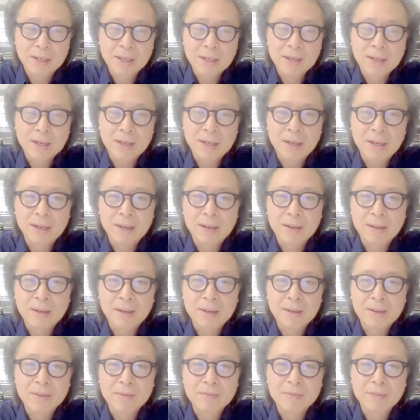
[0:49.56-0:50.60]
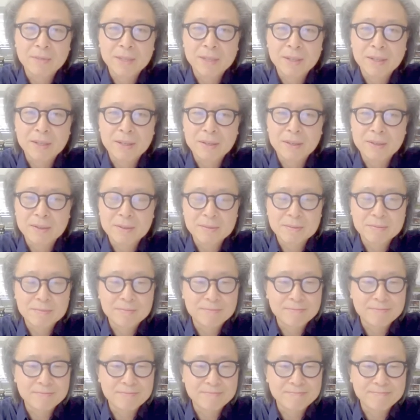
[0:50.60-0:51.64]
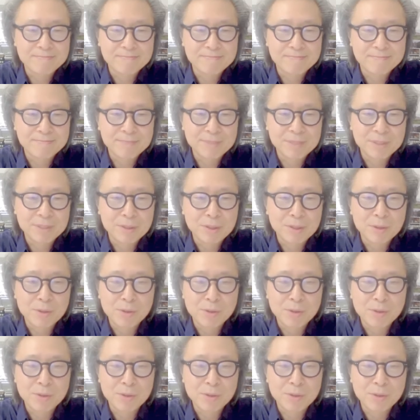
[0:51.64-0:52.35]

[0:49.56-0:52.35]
uh we are, you know,